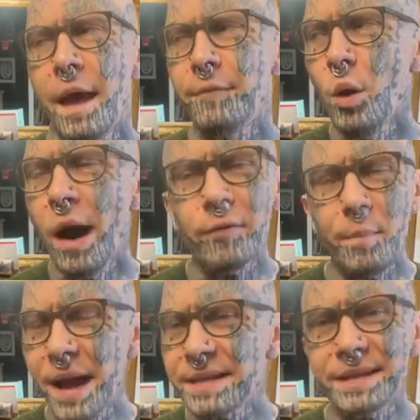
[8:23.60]
Have you
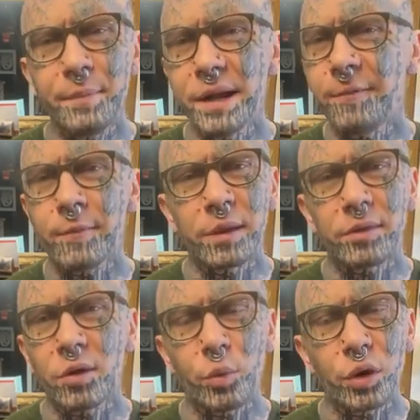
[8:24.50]
ever met somebody from a
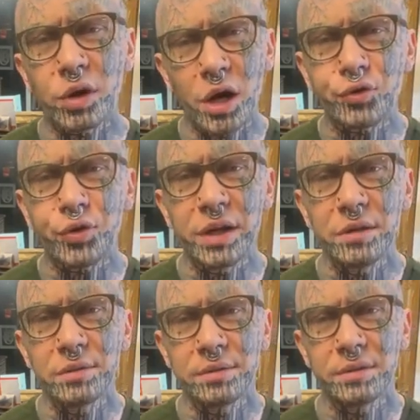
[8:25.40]
third world
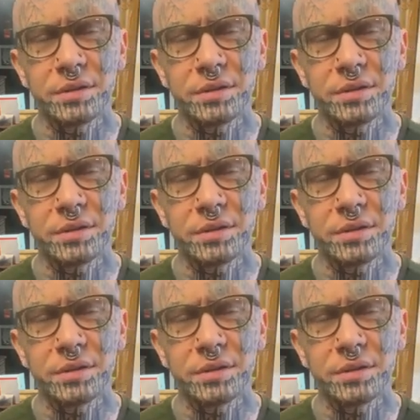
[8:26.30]
country